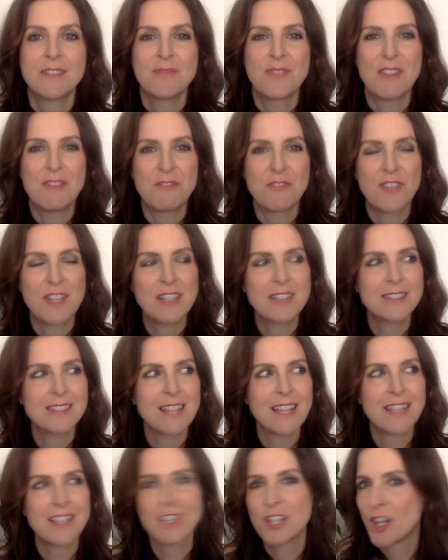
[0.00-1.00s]
It feels
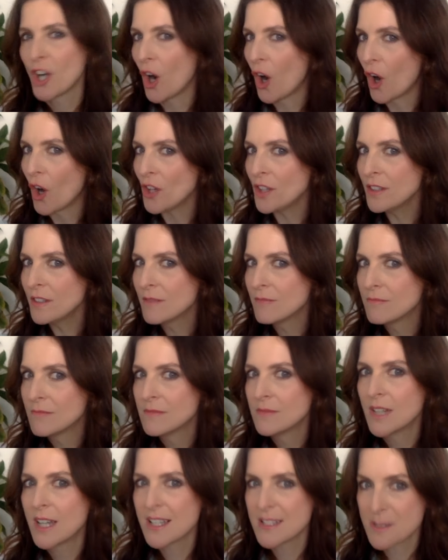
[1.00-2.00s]
like a con,
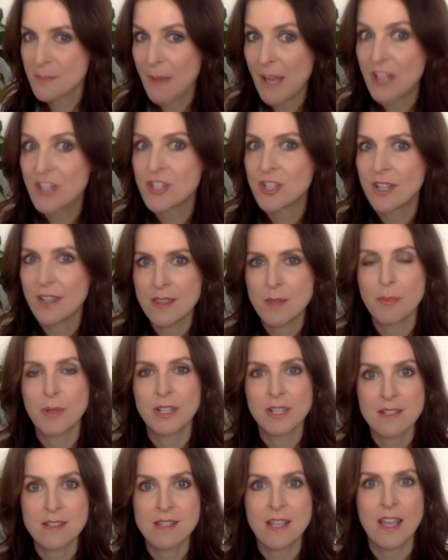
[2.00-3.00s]
especially the
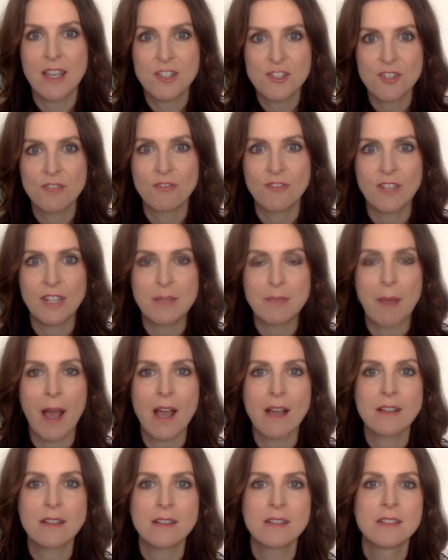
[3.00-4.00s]
pronunciation
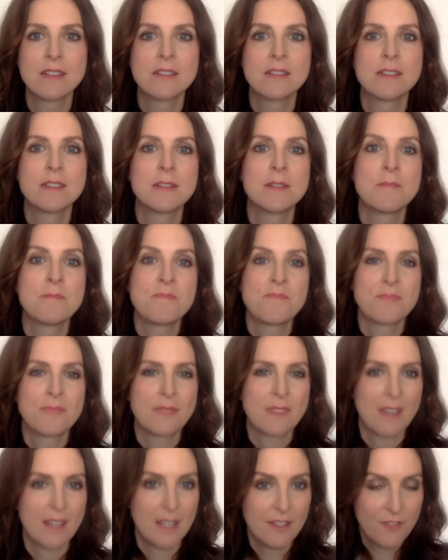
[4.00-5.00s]
feedback.
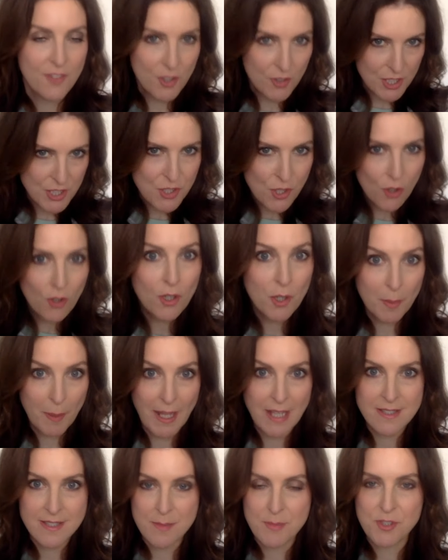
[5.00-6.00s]
If you're a
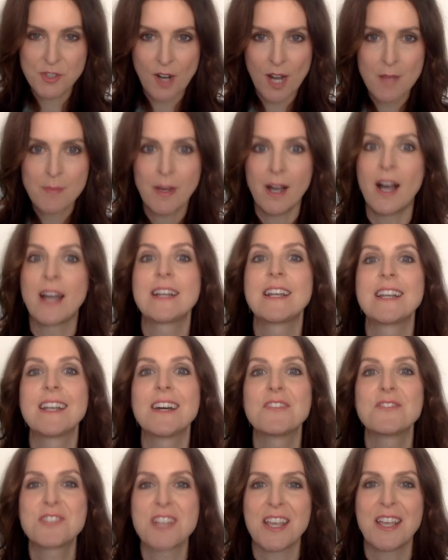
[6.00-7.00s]
TalkPal subscriber, I'd
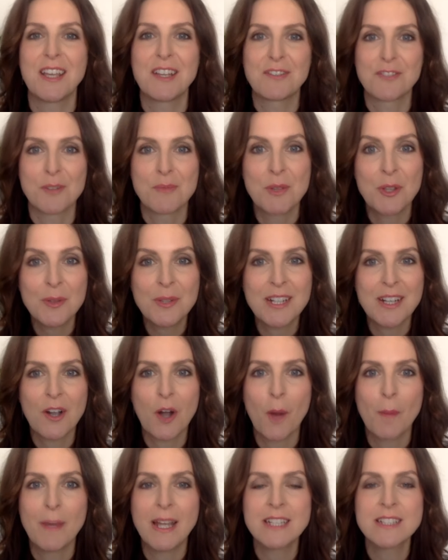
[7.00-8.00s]
love to hear from you in a
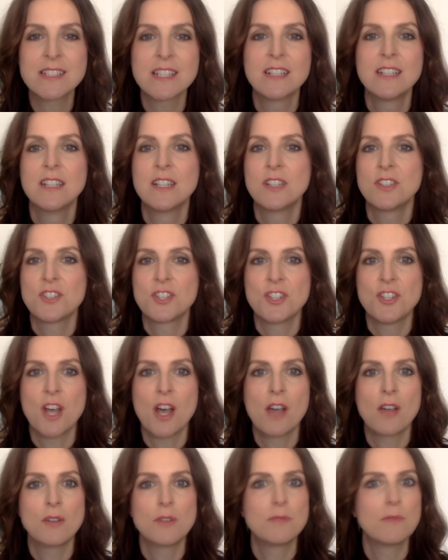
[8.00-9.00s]
comment to
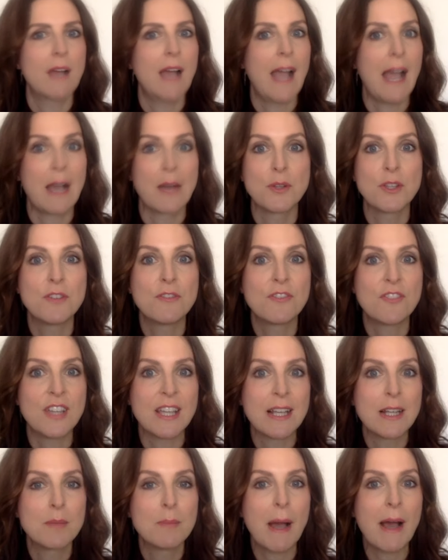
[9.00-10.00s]
know how you
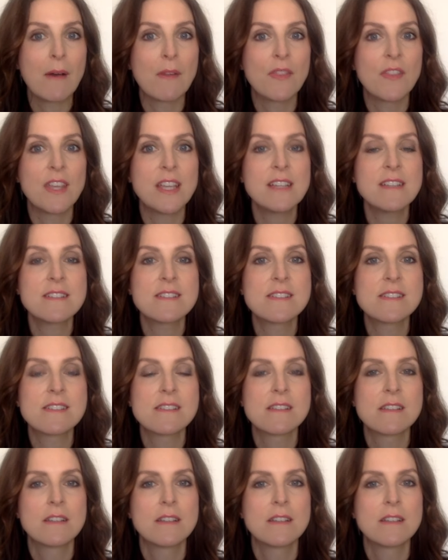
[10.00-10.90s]
feel about this.